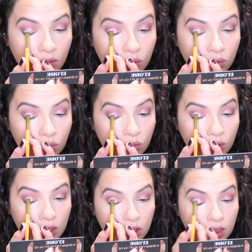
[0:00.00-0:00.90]

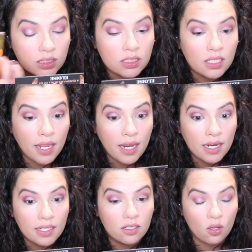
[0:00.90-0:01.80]
Oh, I should have did a
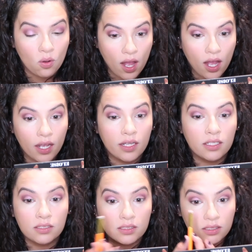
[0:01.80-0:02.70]
halo
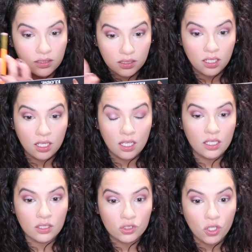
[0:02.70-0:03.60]
eye and did
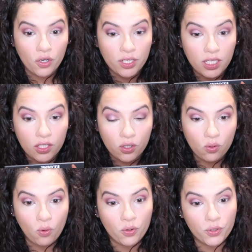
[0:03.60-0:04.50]
dark inner
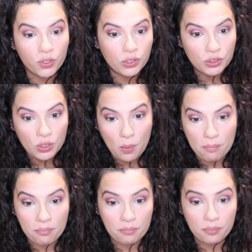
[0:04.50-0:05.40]
corners.
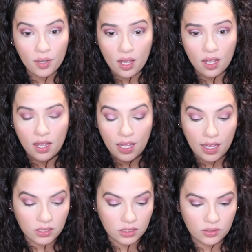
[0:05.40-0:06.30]
But I
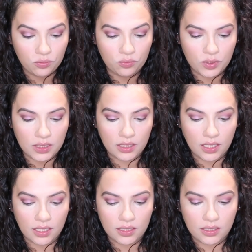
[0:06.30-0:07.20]
actually really
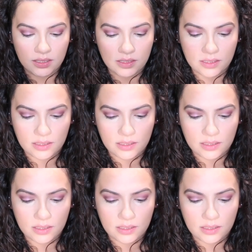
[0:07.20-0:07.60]
like this.